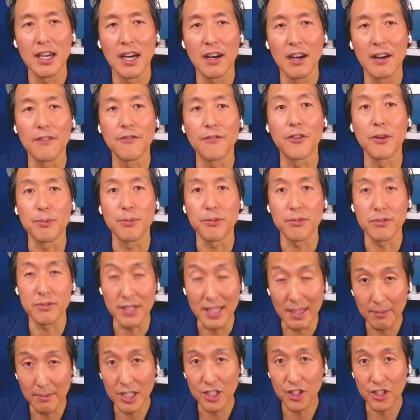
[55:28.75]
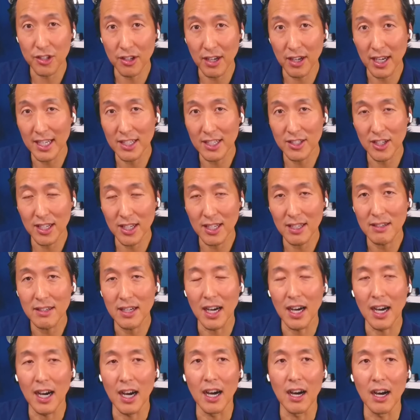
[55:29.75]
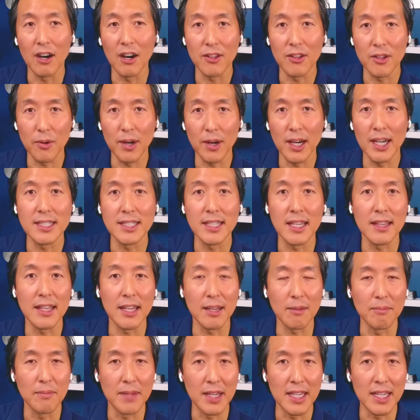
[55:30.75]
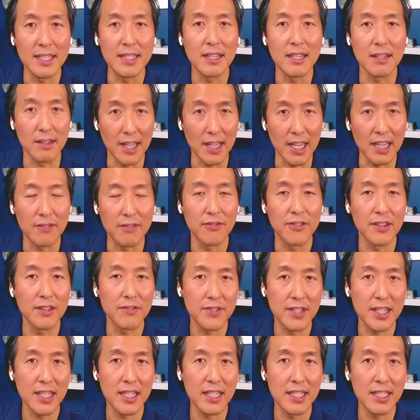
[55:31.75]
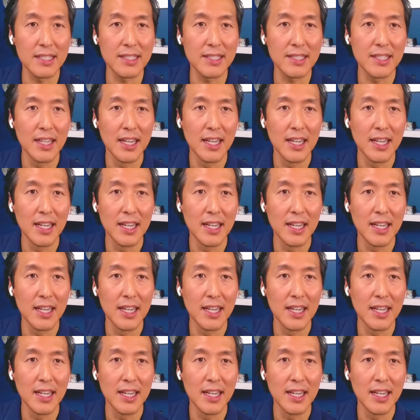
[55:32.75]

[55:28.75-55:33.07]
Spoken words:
For premature aging. Otherwise, I think mid to late 50s.